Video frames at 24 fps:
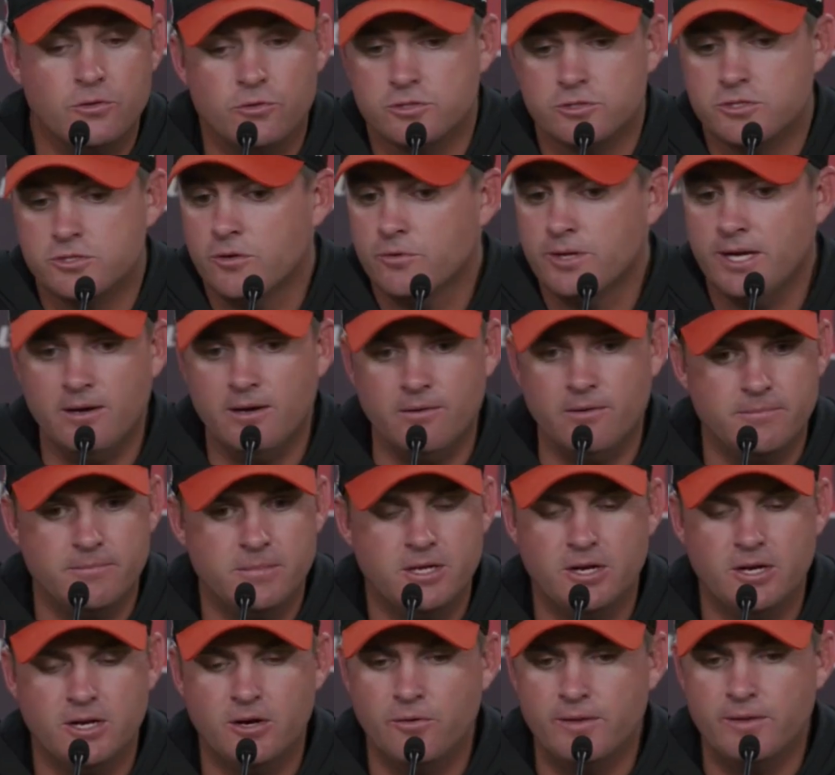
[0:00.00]
There's no doubt,
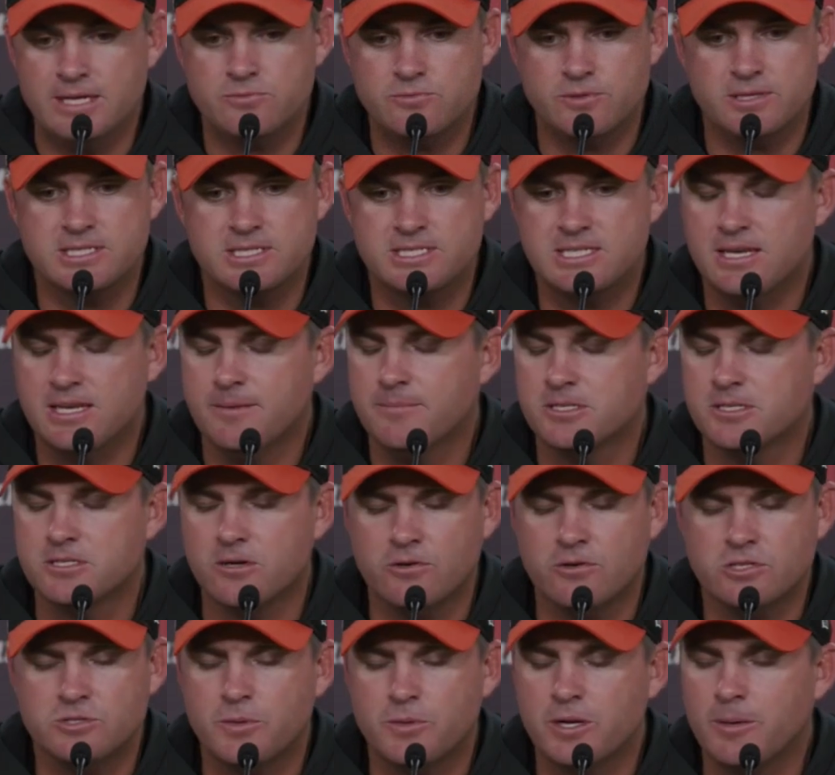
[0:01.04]
you know, and that's what this team has
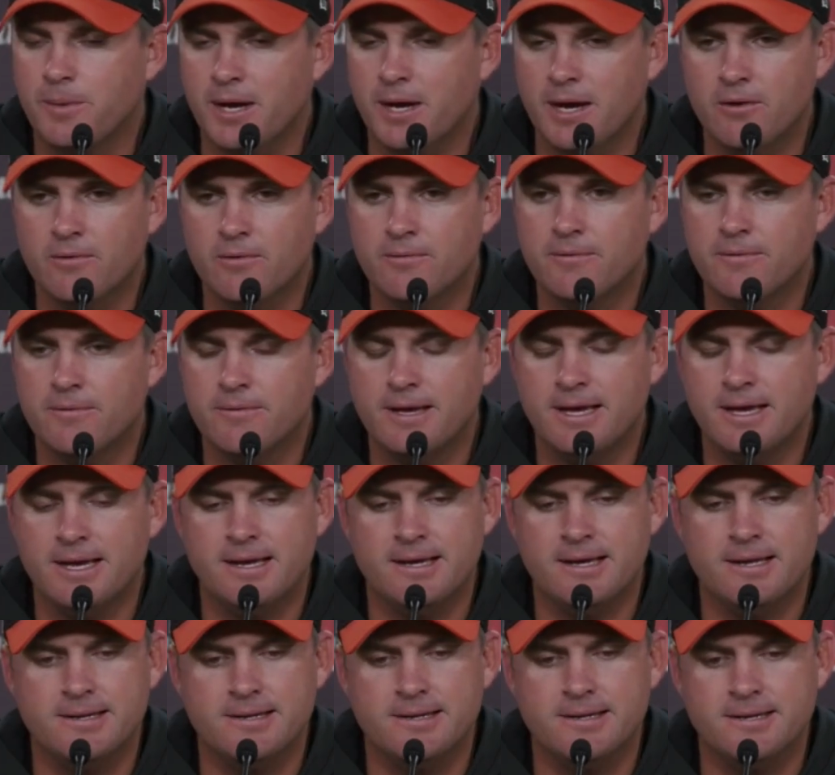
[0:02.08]
always been about.
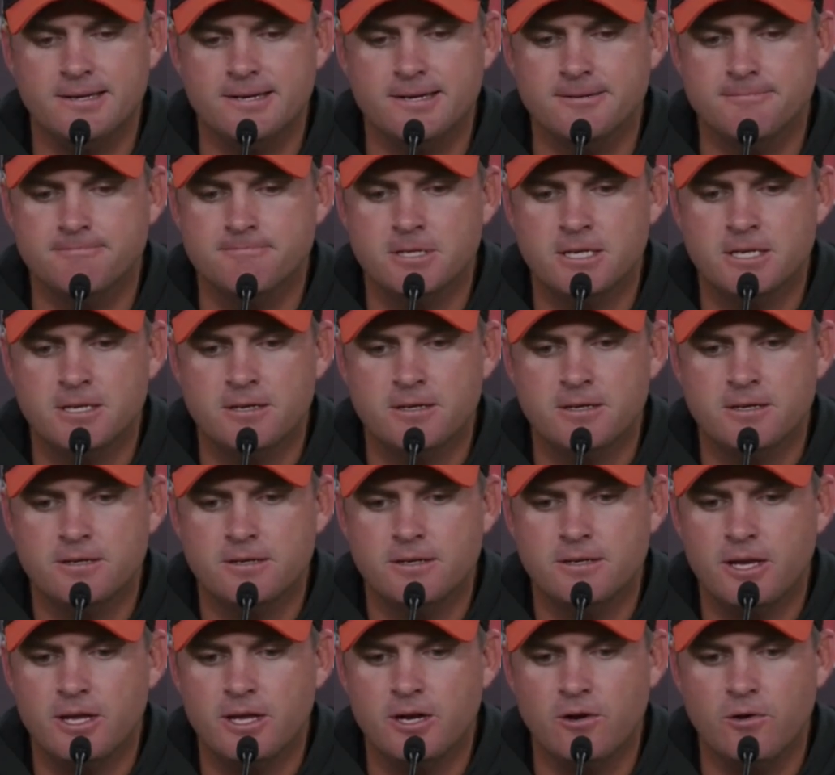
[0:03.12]
And, uh,
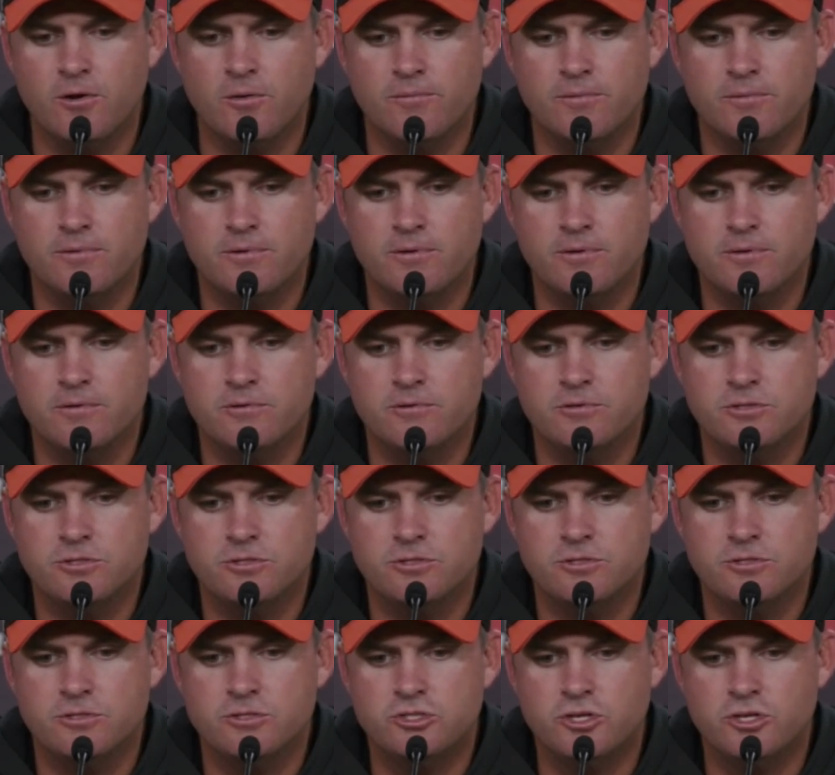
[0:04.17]
you know,
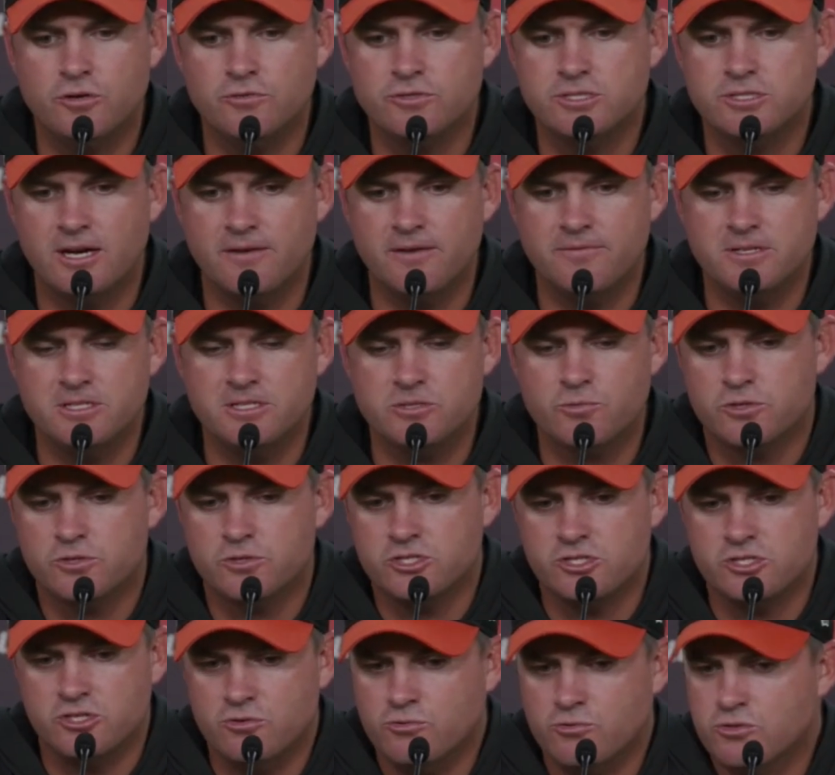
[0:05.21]
Joe's toughness, we're
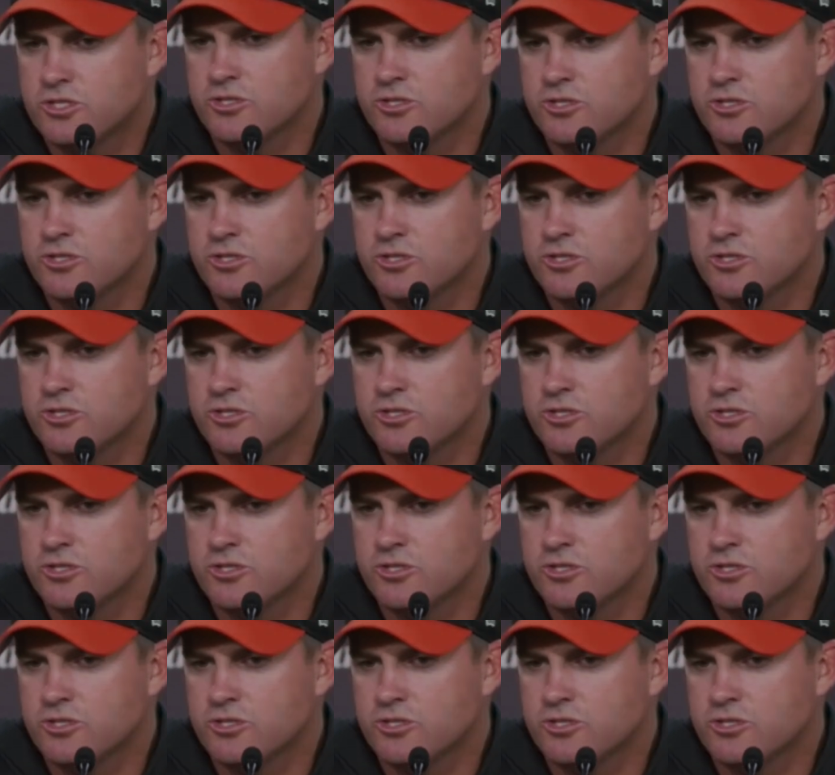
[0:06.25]
just used